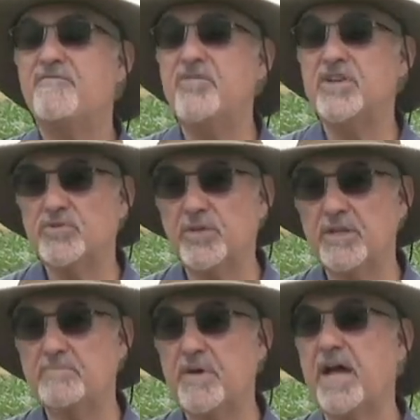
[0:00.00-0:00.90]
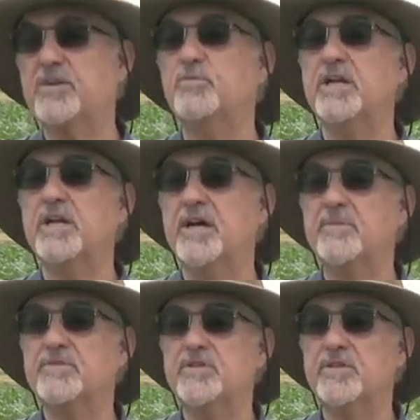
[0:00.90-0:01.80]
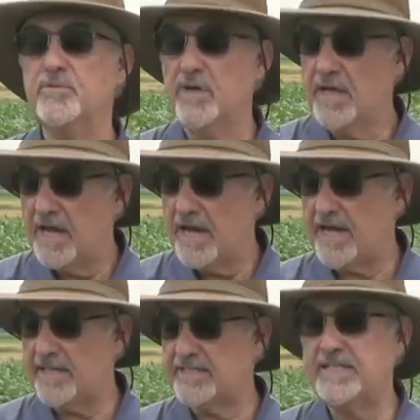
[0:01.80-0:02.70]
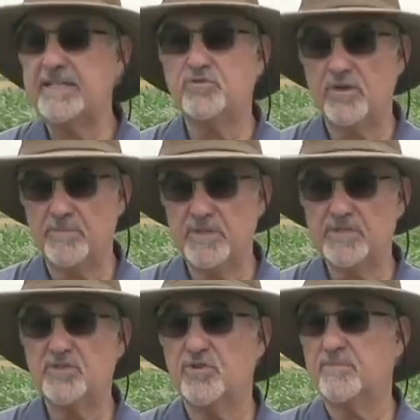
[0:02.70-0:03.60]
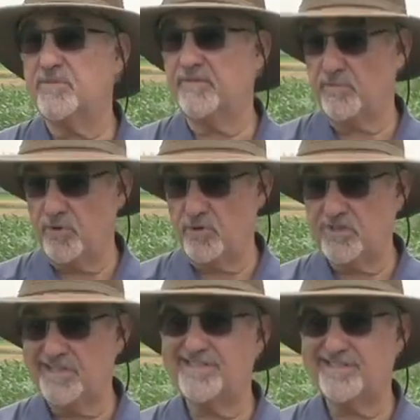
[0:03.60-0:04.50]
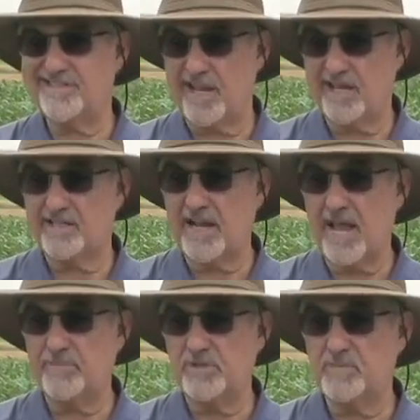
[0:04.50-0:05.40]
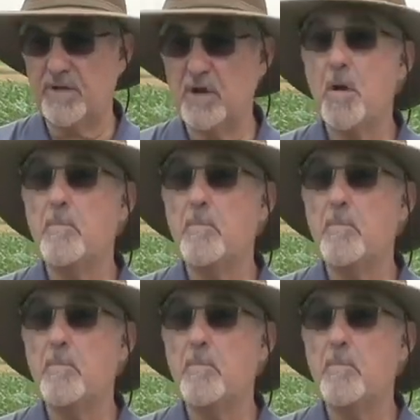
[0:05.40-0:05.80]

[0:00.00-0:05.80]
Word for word: visual impact when it comes to uh, seed treatments in terms of emergence and stand establishment,